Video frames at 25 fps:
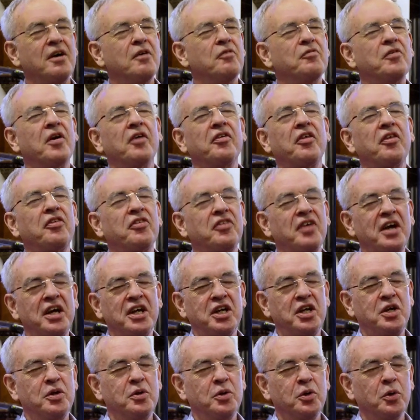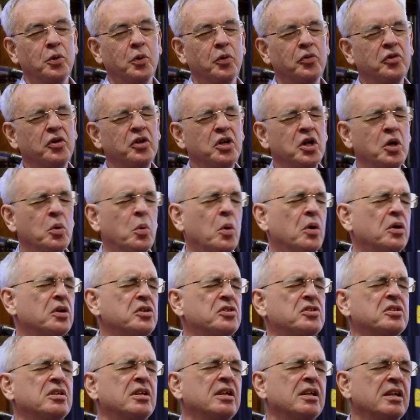Father, thank you, Lord, that you want
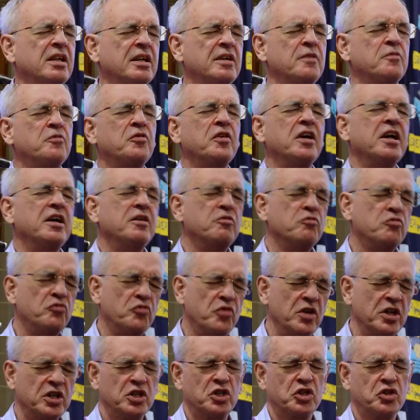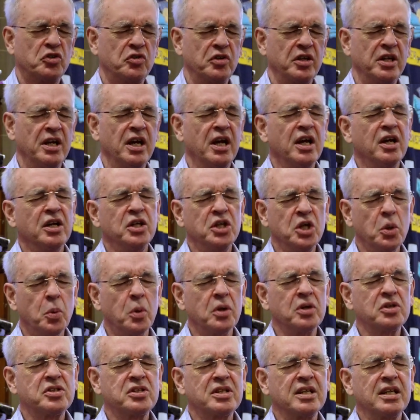us to live in victory. You
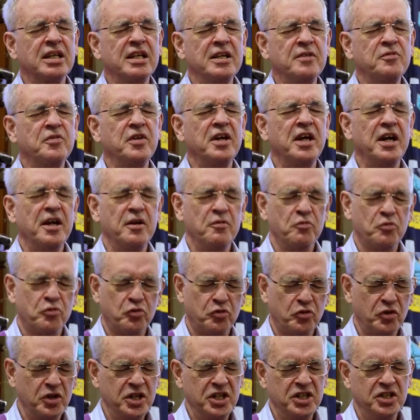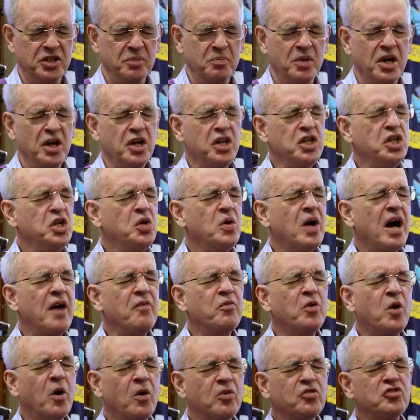want us to live in freedom. You
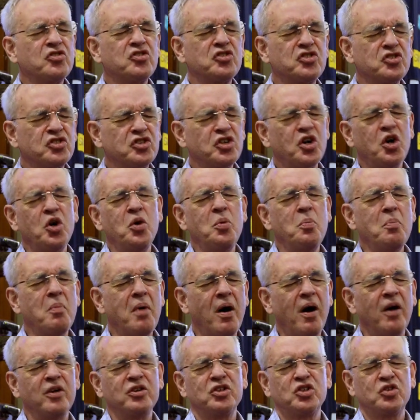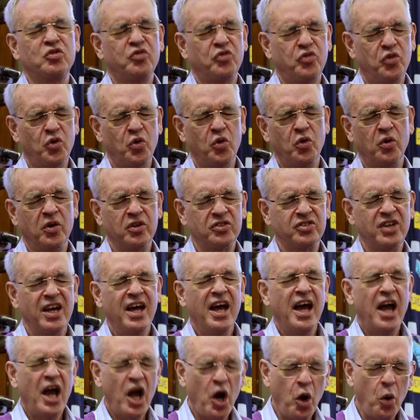have got so much for us.
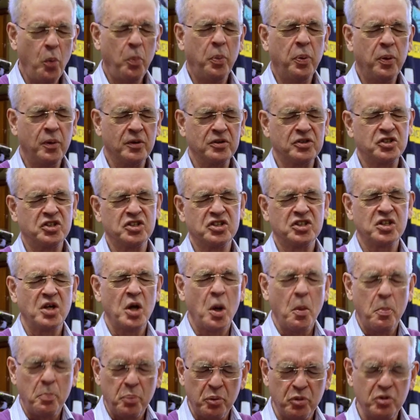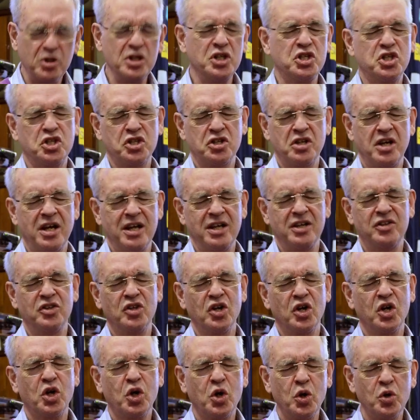Help us just to appreciate
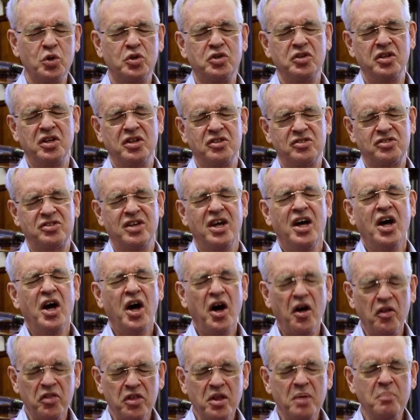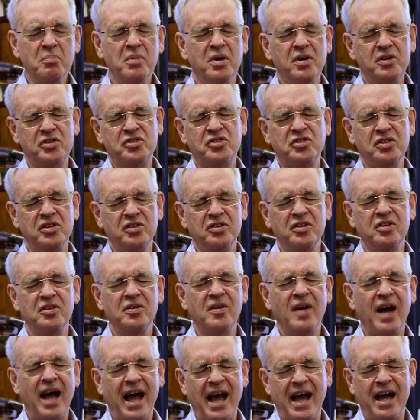the goodness and the mercy that
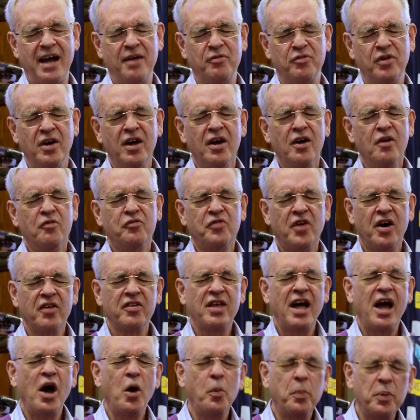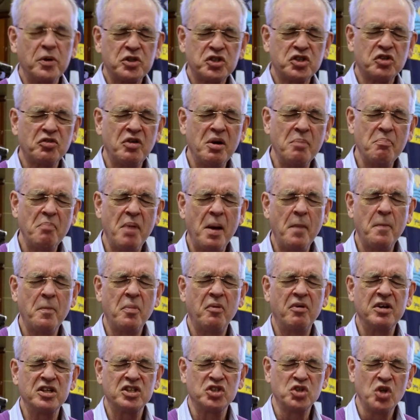you have. Father, help us to
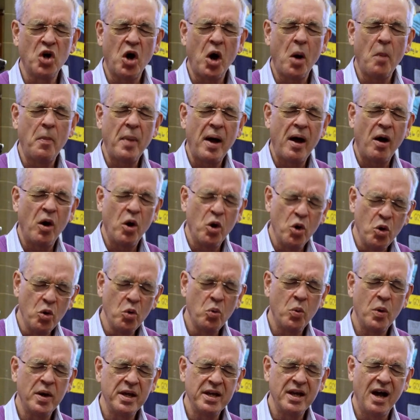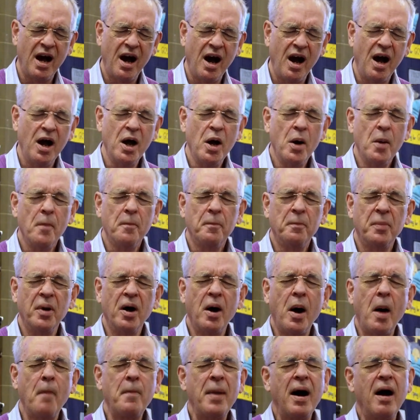remember it's not about who we are,
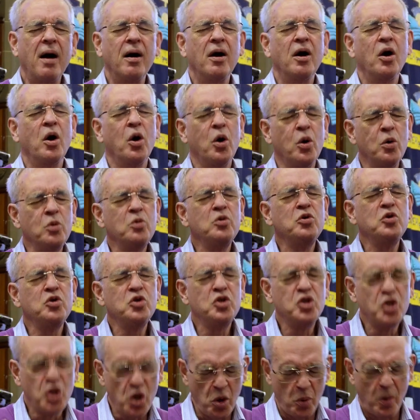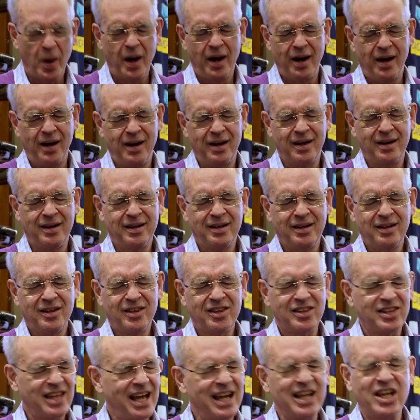but about who you are.
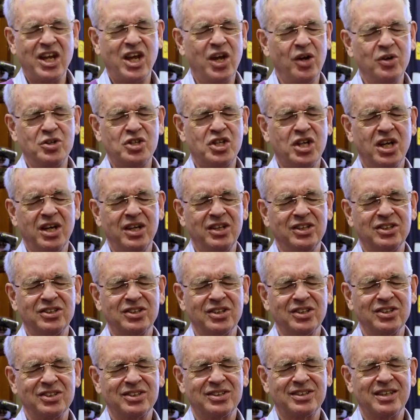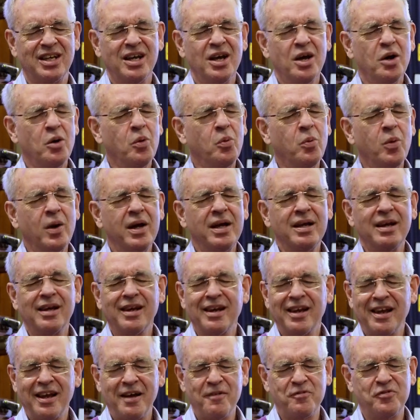Thank you, Jesus. We
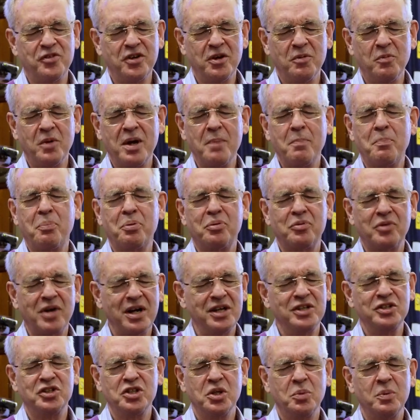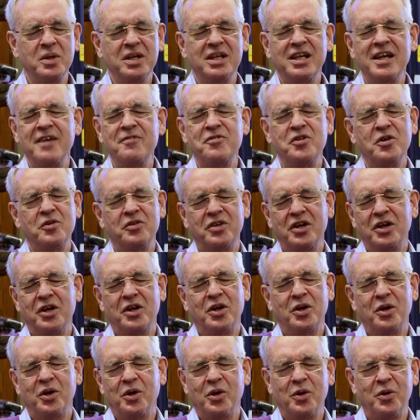love you. We praise you. We give you the
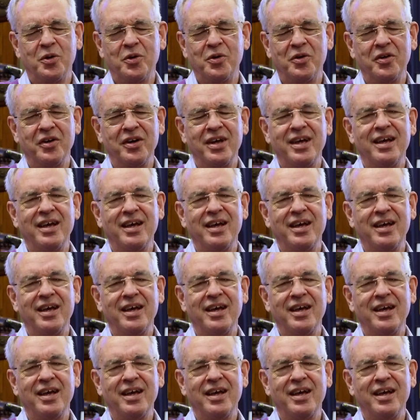glory.